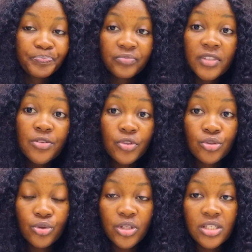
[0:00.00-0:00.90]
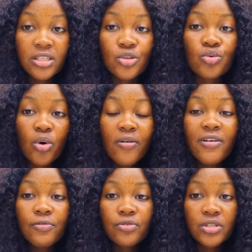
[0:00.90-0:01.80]
this video is it will
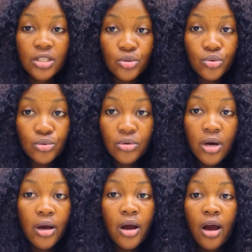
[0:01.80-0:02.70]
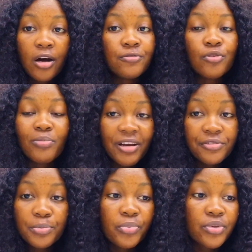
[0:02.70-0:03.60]
cover for single and for
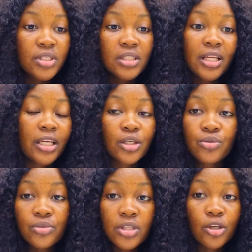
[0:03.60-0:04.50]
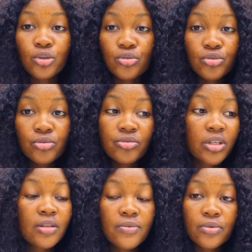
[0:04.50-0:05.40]
married person. Like if you want to take your
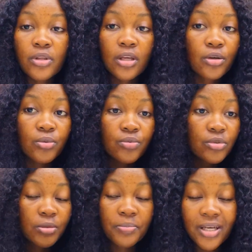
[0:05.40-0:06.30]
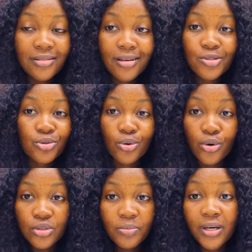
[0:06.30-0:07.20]
children, if you want to take your dependent, your
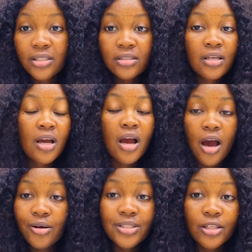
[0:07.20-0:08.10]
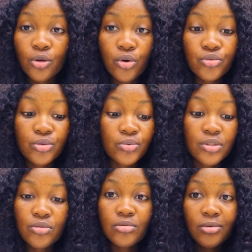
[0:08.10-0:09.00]
husband outside the country
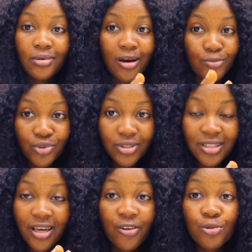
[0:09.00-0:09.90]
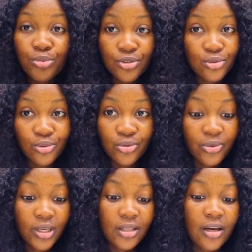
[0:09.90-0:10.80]
with you. So I'm doing everybody's one
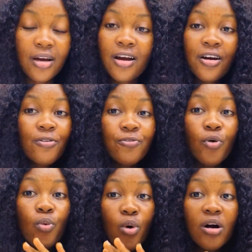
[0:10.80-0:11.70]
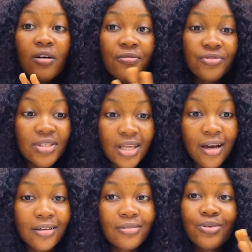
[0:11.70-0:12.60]
together for work
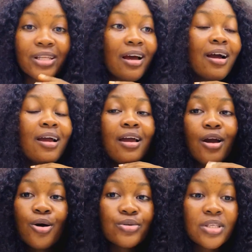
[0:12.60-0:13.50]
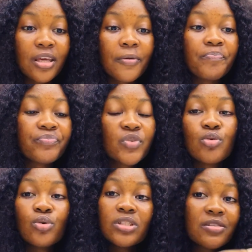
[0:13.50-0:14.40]
visa, whether healthcare.
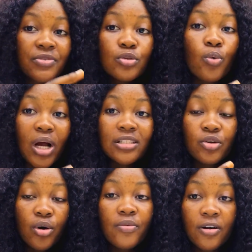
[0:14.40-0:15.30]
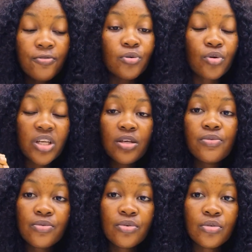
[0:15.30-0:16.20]
So this video will actually cover for
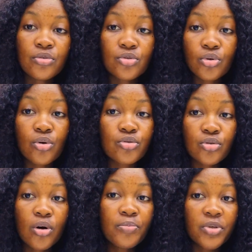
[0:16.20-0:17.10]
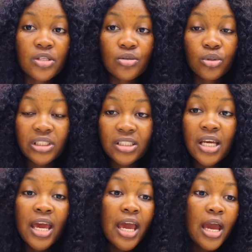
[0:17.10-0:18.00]
if your job is on the
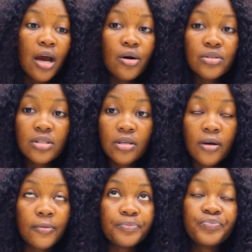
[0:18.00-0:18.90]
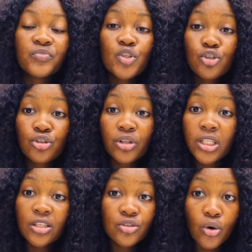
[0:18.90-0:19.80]
health
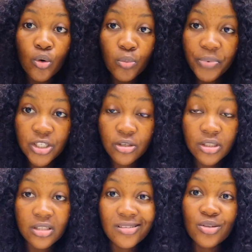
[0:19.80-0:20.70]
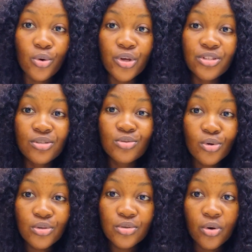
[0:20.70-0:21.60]
shortage occupation list, or it is
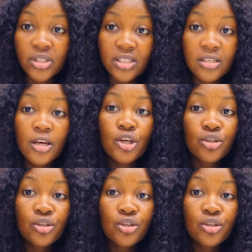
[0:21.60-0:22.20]
not on the